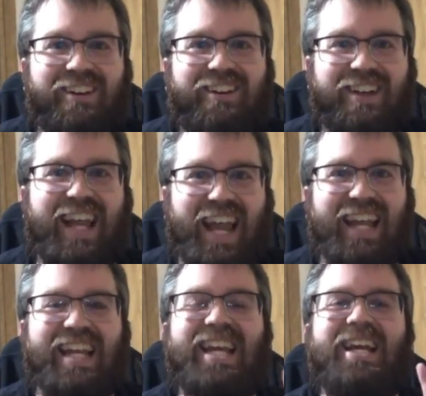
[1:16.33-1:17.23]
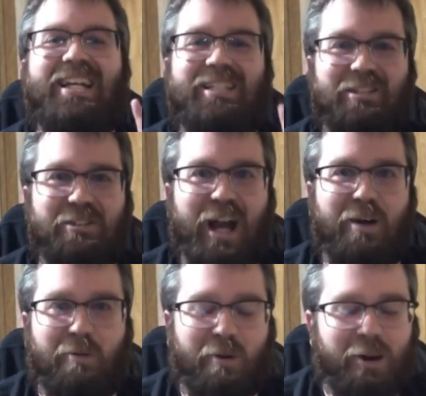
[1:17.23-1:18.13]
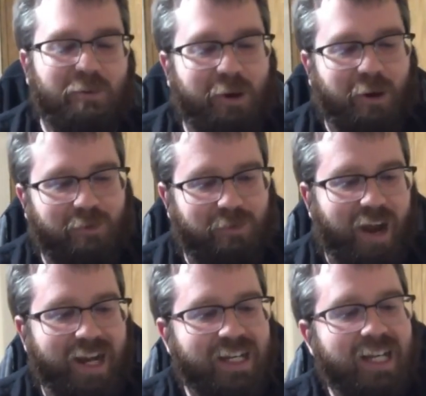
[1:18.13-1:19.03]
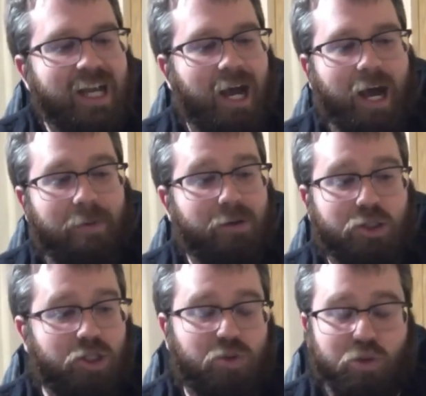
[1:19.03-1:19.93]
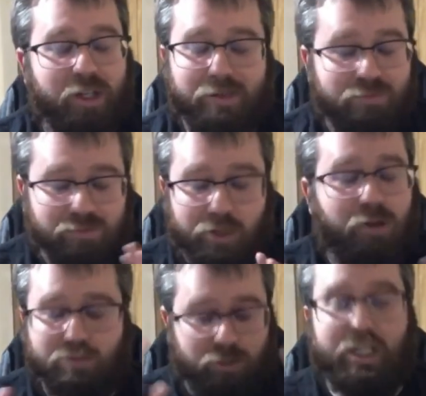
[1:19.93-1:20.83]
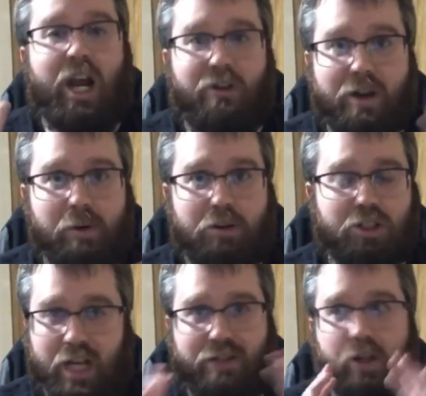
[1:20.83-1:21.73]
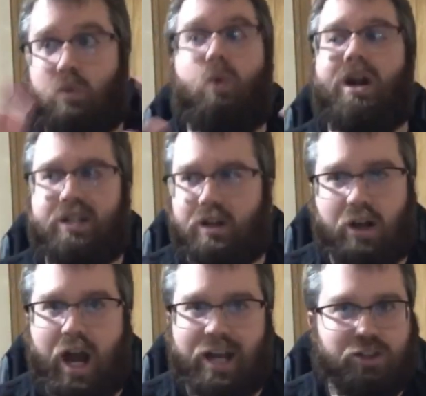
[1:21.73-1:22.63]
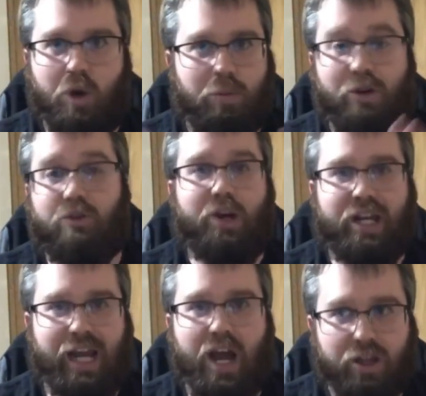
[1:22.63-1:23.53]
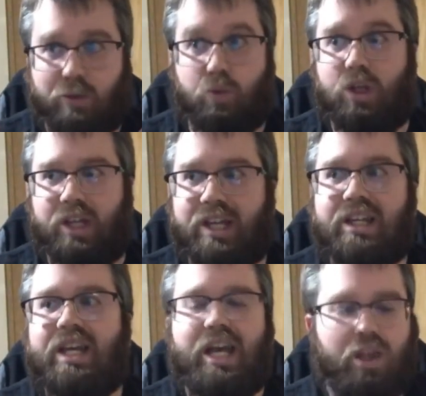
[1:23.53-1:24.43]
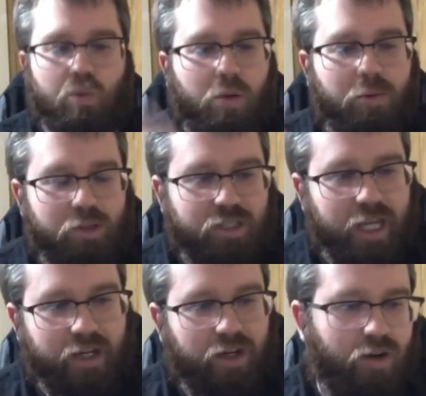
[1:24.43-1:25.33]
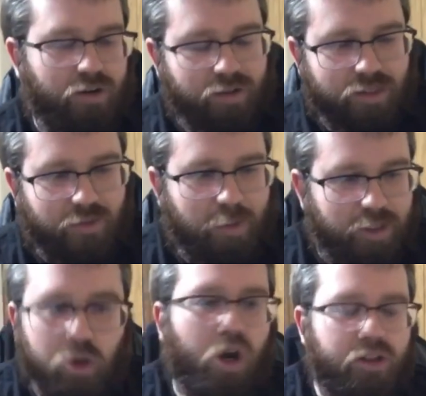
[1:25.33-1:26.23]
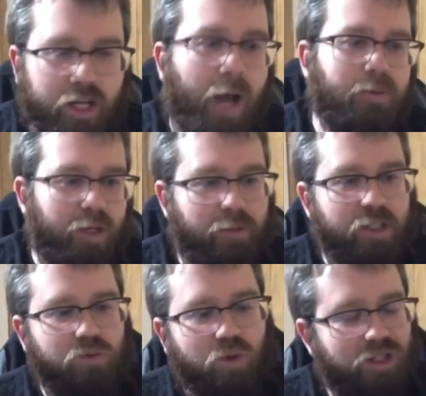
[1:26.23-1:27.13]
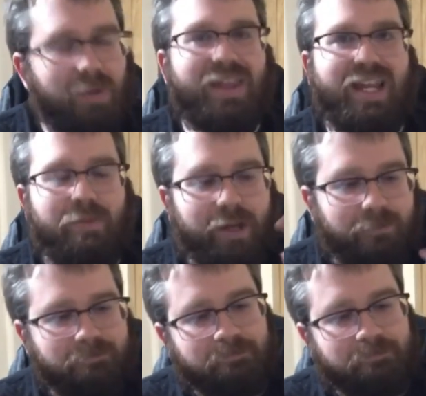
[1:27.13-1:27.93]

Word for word: are okay. Do not worry, we are fine. Um, it was just really you know scary, and we were just kind of like what, and our eyes open and freaking out, like really. And the woman was saying you know all this stuff about don't call the cops. But anyways, we'll talk about that in a minute.